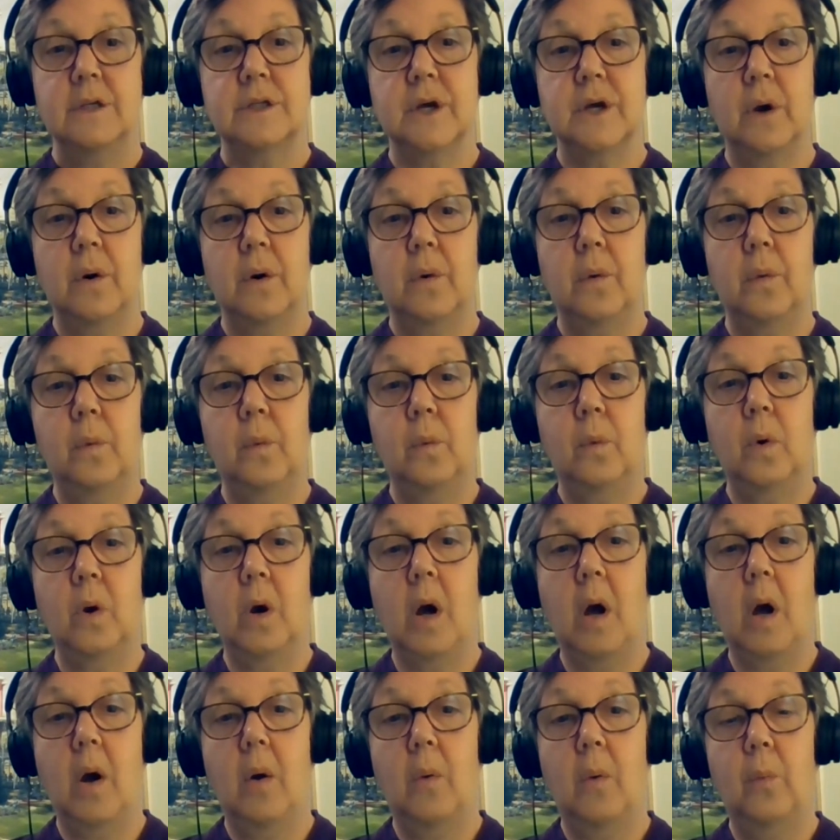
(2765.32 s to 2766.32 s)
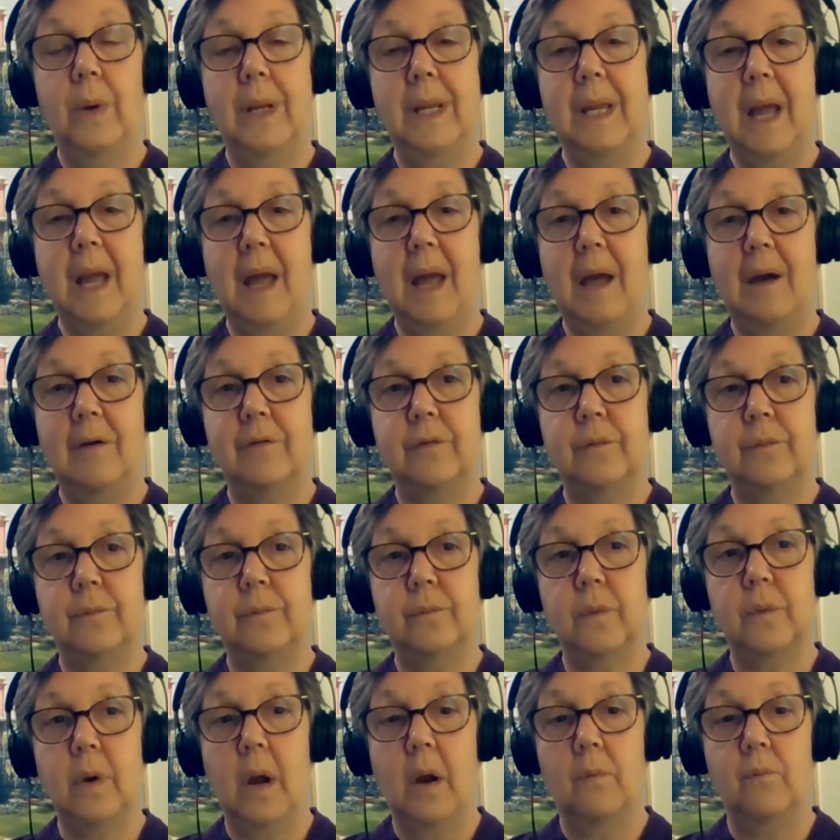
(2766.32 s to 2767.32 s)
So we have
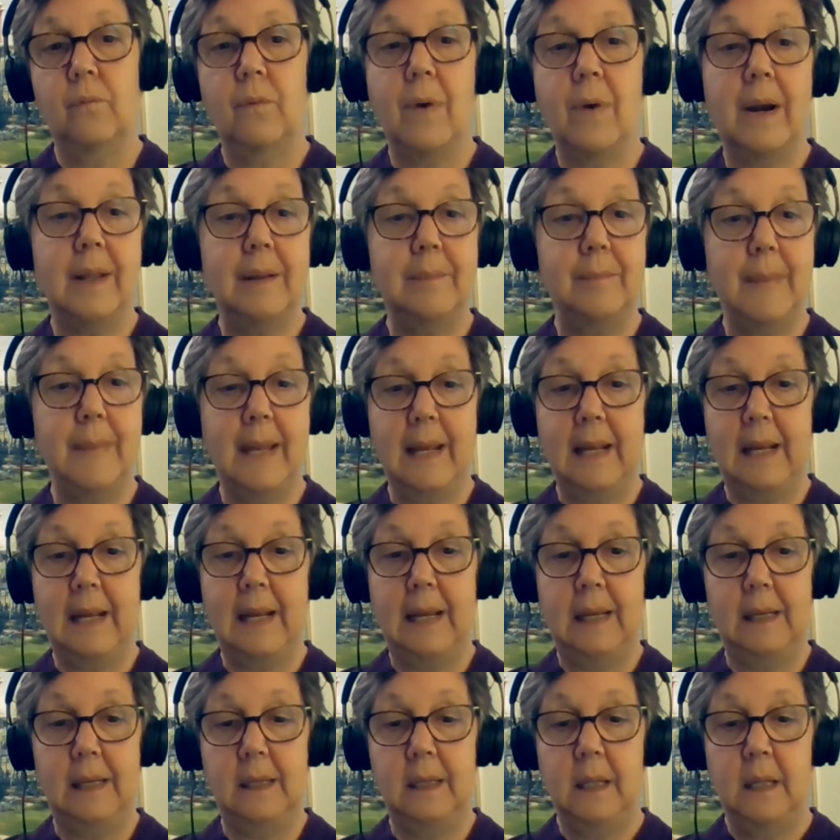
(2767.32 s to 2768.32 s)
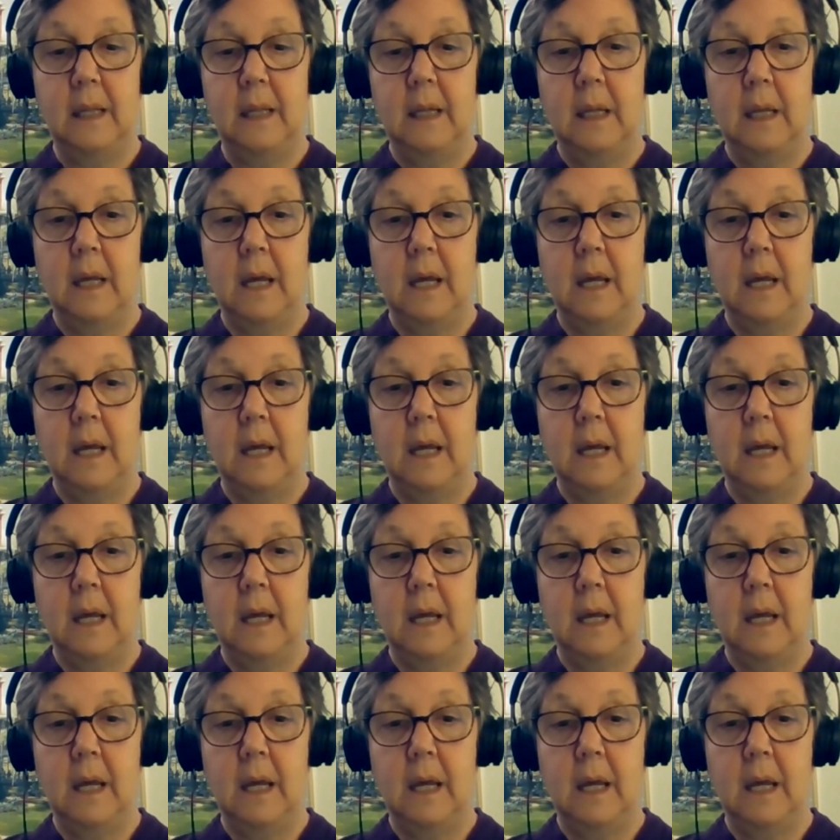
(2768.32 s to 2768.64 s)
ready-made